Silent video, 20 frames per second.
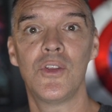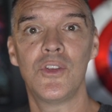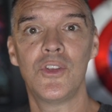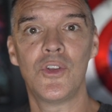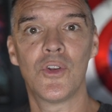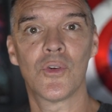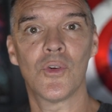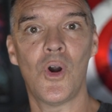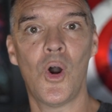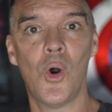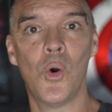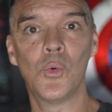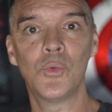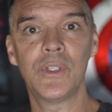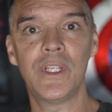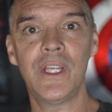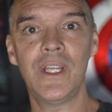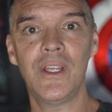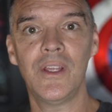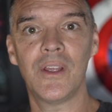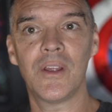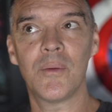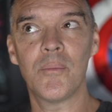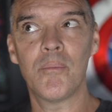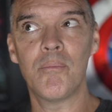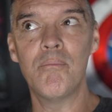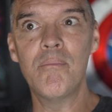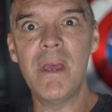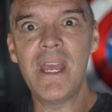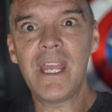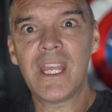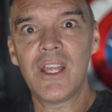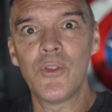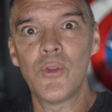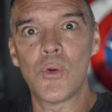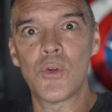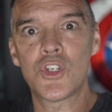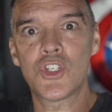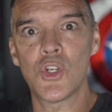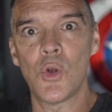you're only making
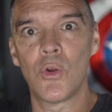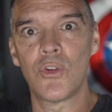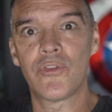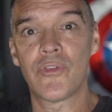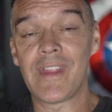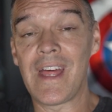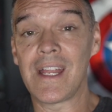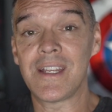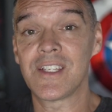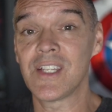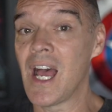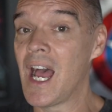those shows for that